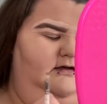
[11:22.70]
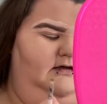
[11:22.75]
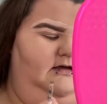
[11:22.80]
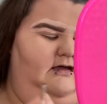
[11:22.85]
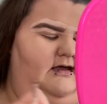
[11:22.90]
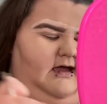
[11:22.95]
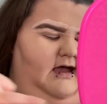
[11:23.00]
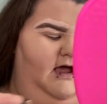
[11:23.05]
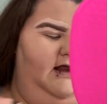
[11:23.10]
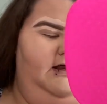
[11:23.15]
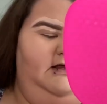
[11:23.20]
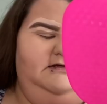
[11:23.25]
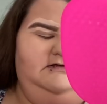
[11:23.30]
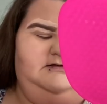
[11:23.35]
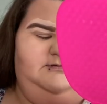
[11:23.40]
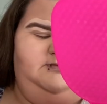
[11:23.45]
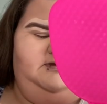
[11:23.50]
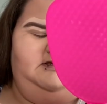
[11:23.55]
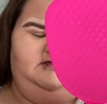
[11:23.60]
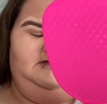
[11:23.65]
adding some
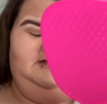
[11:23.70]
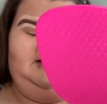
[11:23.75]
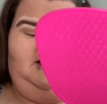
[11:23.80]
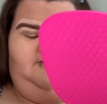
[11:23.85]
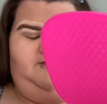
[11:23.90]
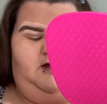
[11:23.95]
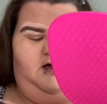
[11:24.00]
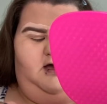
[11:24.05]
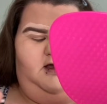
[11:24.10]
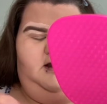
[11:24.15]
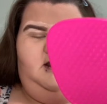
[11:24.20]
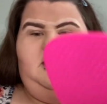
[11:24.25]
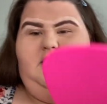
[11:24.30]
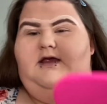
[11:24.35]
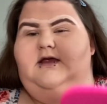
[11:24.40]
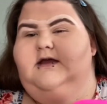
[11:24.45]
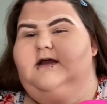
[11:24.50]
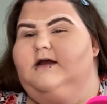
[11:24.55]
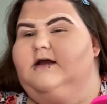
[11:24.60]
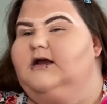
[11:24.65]
of this stuff on
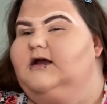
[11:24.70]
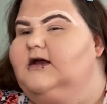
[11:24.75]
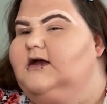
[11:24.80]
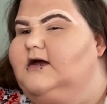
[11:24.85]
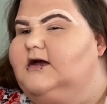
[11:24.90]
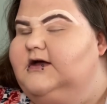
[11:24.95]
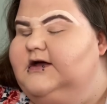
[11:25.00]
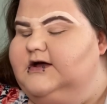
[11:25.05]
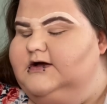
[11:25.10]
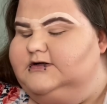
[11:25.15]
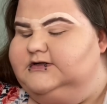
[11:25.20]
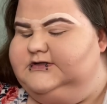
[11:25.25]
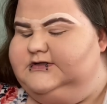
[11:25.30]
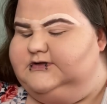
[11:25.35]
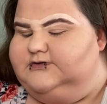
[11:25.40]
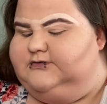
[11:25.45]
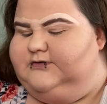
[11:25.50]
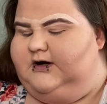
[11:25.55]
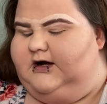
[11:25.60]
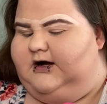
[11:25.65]
here
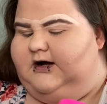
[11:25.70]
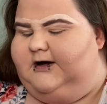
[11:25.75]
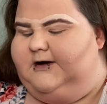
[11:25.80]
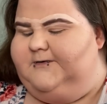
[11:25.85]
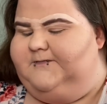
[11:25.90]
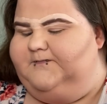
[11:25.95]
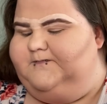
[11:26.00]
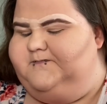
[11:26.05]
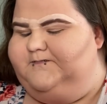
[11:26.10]
to um,